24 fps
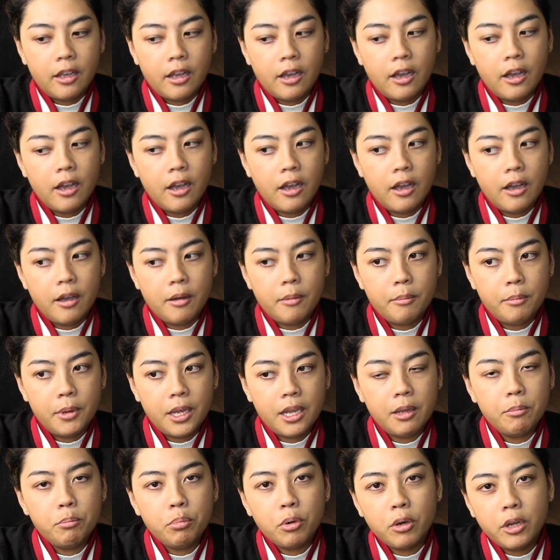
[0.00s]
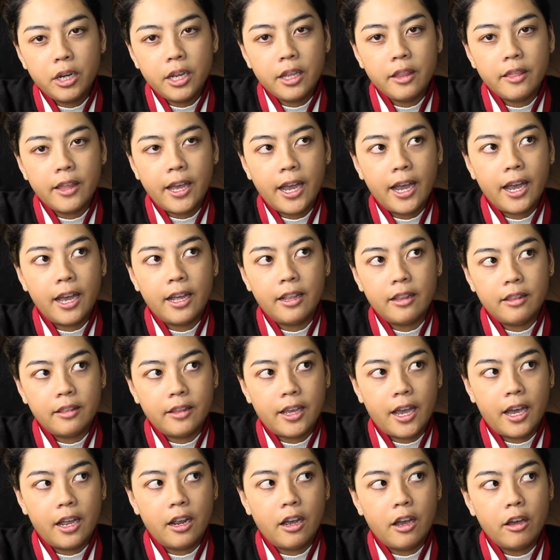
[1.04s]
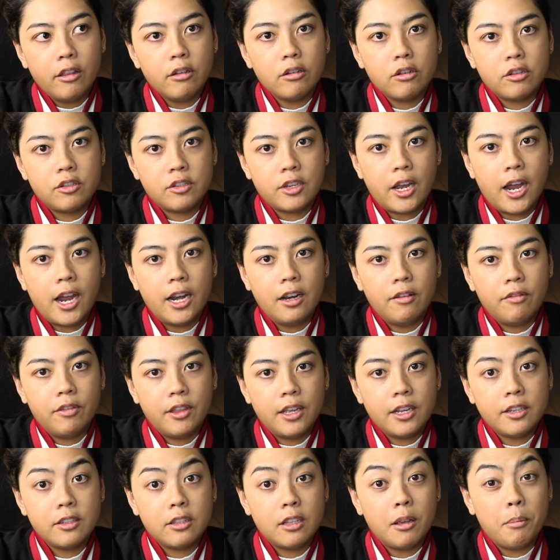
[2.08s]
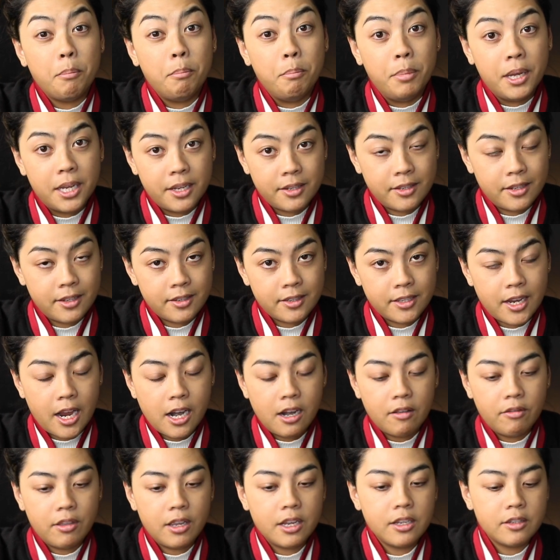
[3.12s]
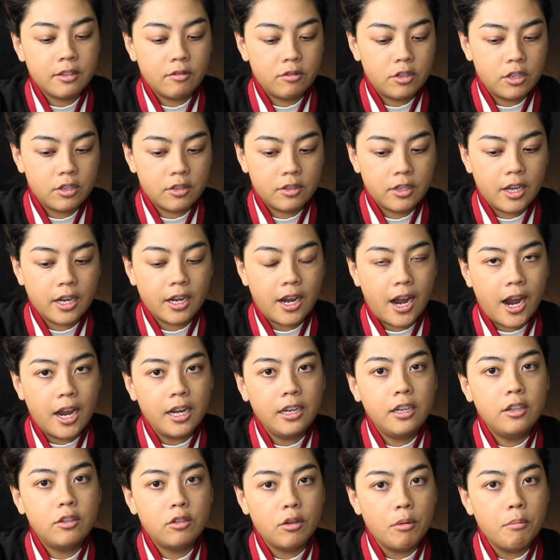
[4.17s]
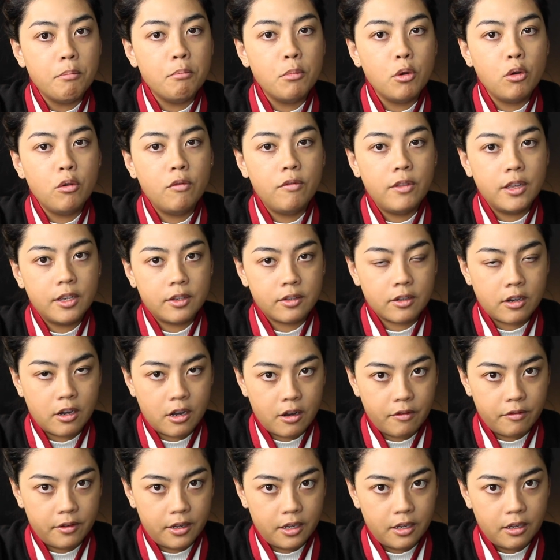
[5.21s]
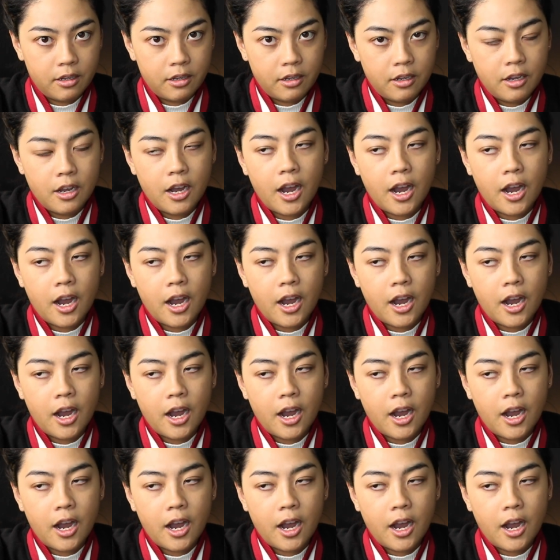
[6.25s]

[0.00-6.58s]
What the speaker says: inputting that other side of things, the business side of things, of just like, I need to move this coffee.